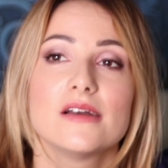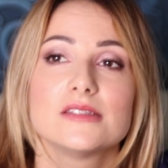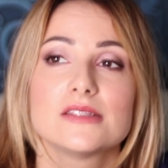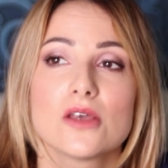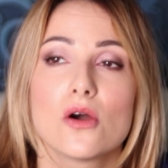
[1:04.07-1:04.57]

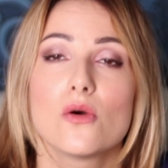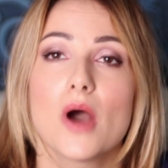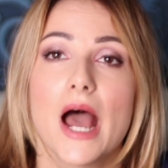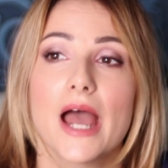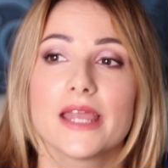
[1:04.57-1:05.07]

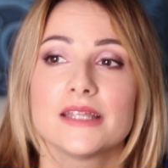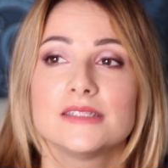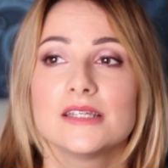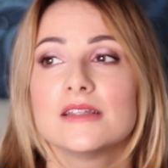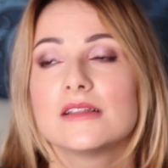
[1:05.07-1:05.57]
So I
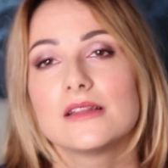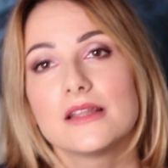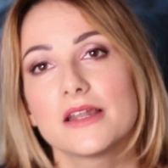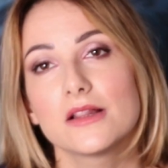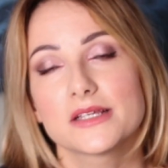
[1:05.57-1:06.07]
did a
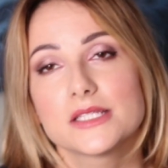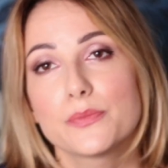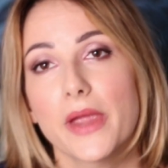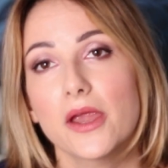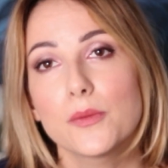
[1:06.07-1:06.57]
little
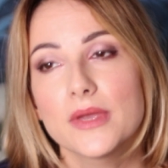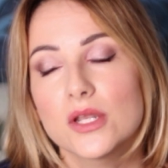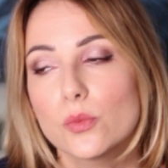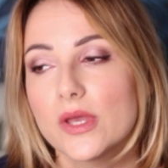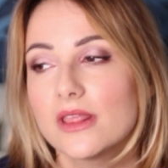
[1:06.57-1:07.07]

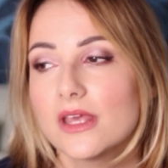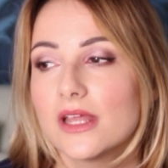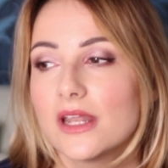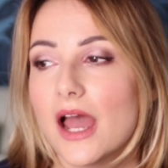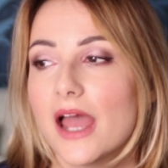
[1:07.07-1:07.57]
experiment with
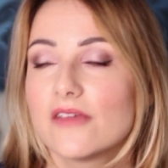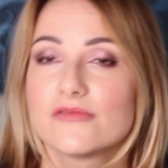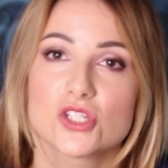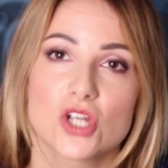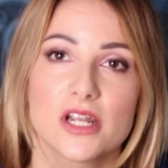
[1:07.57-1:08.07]
it.
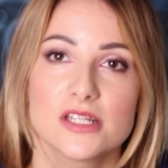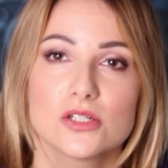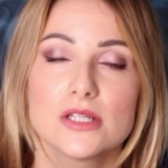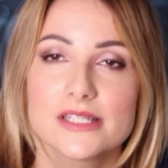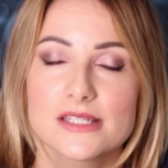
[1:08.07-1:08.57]
I've started
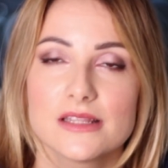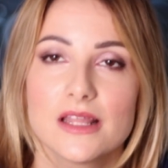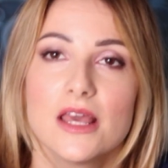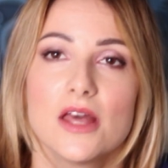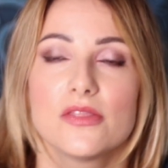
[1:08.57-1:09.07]
to
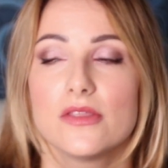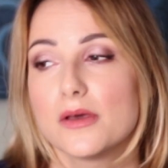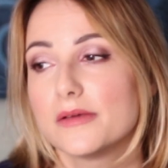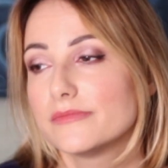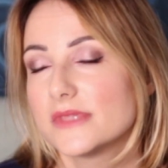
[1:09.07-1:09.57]
listen
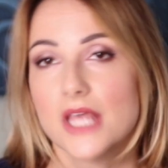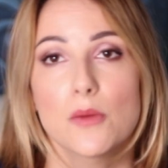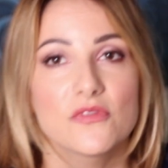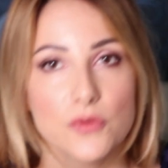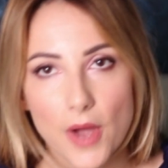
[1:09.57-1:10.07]
to
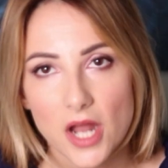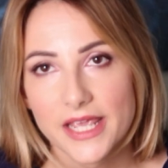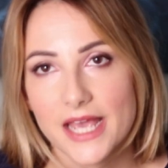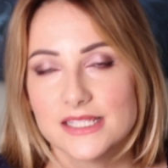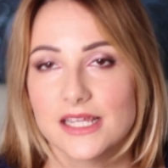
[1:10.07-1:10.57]
some of the
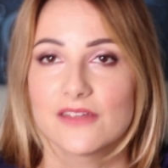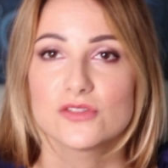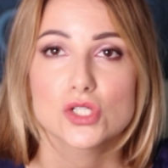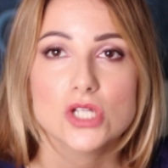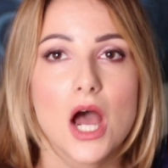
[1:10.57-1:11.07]
podcasts, and I've
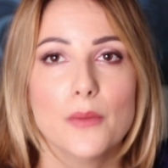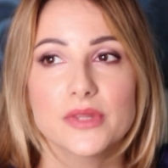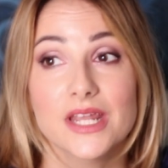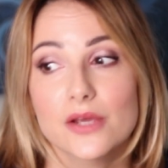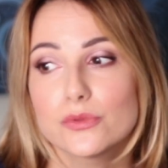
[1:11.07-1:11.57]

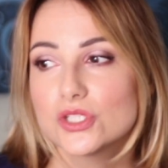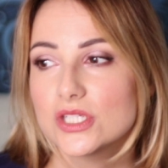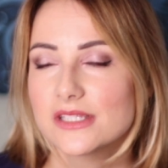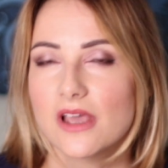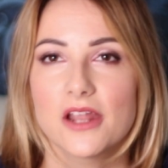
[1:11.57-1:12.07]
stopped, and I was
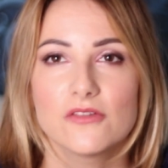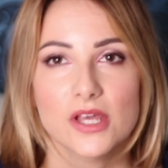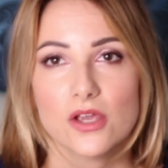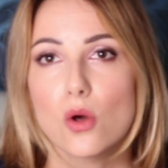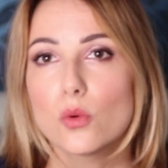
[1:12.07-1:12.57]
just kind of
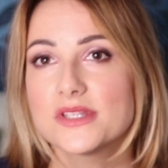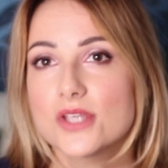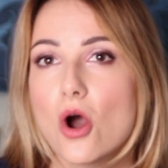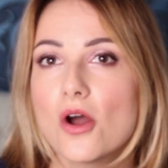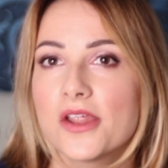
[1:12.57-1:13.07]
like
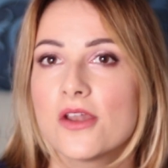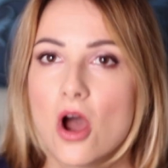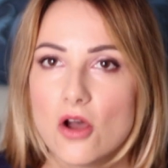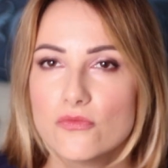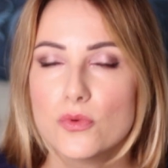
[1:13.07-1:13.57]
always on and
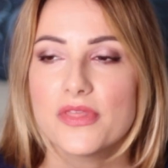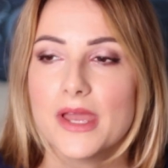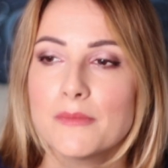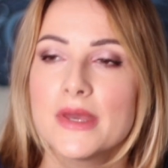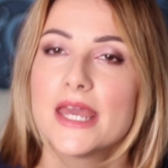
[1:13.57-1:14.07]
off with them.